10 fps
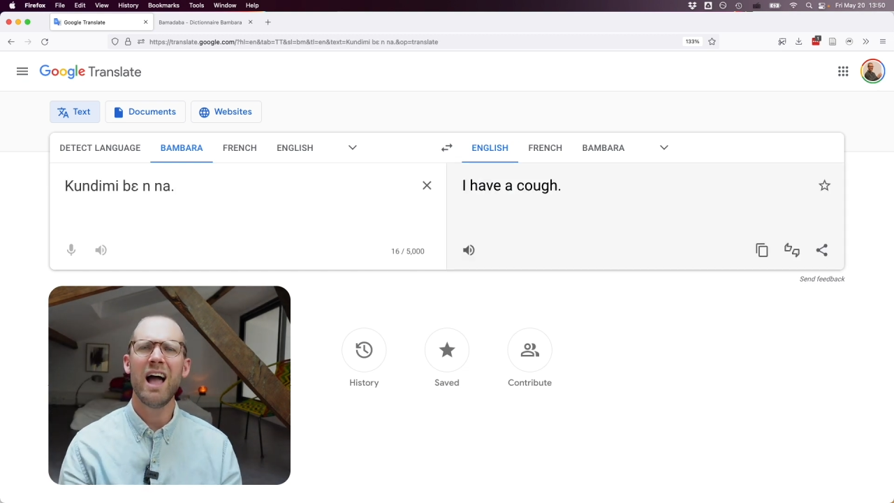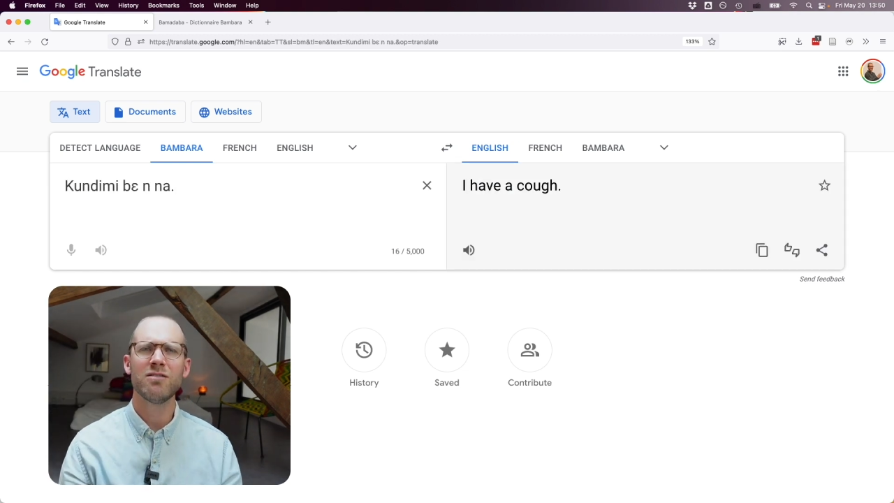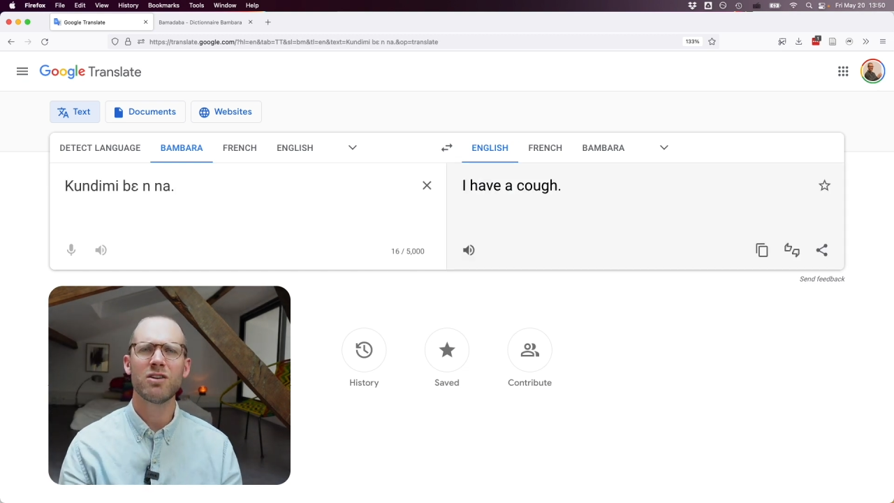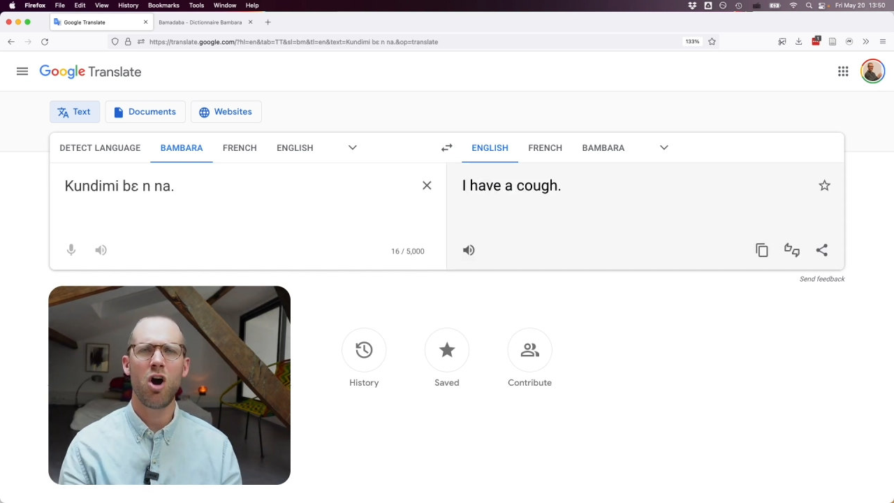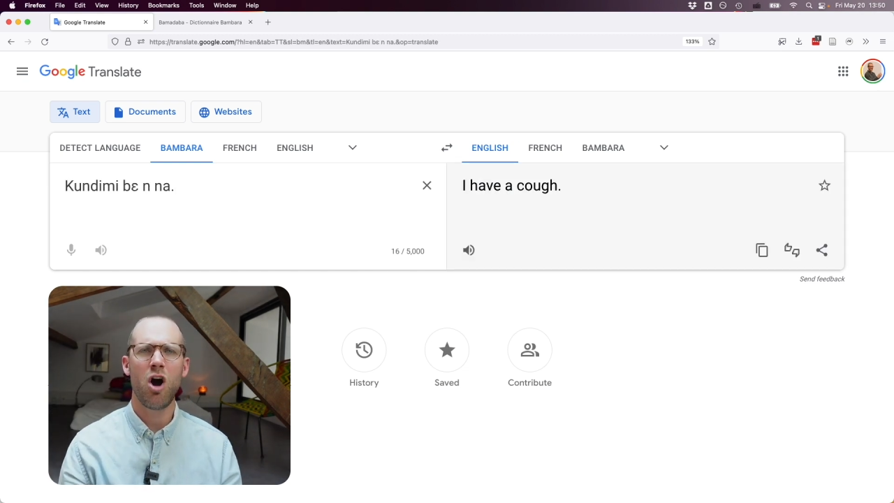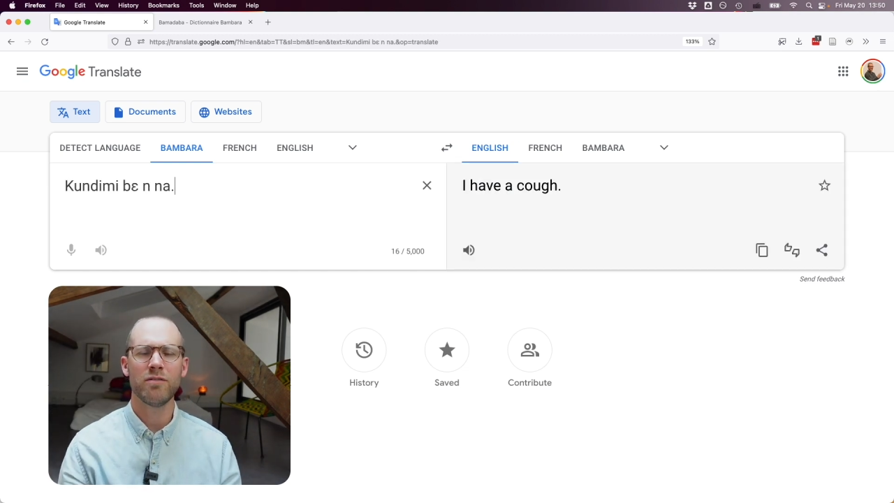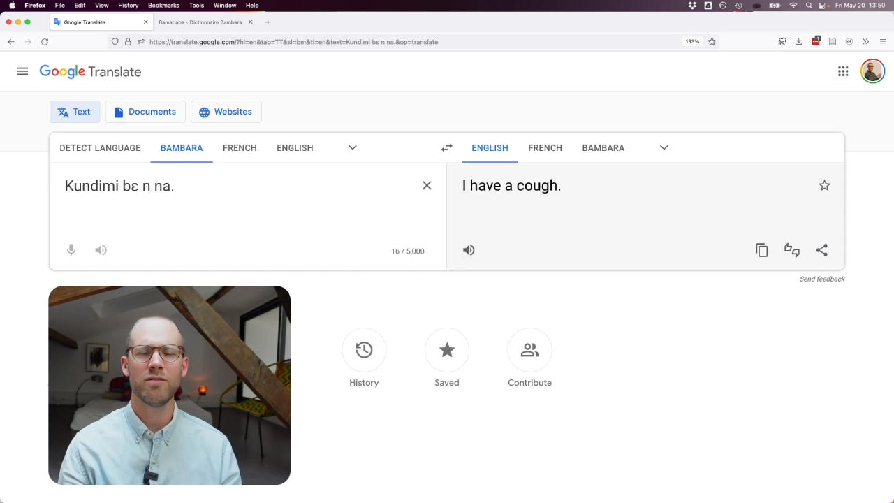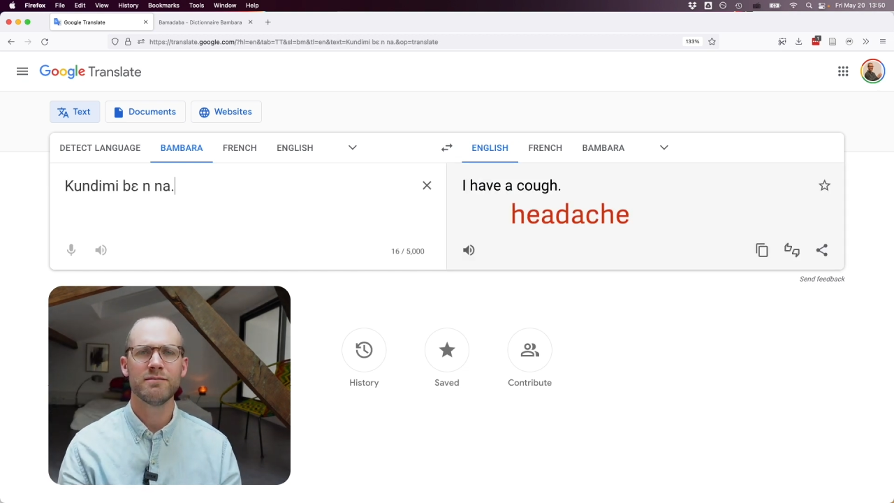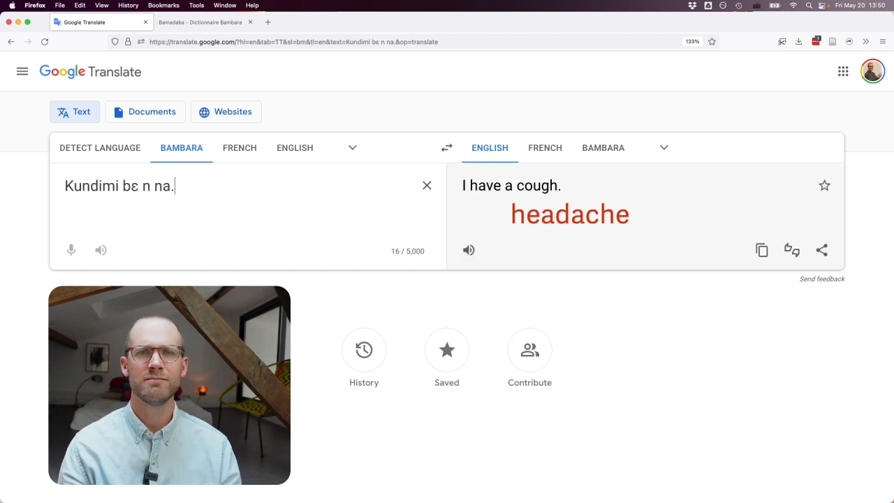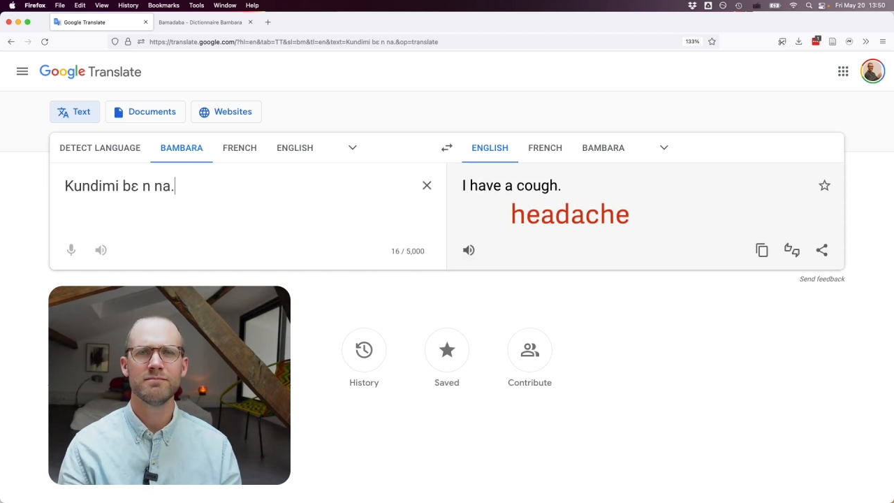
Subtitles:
have a cough,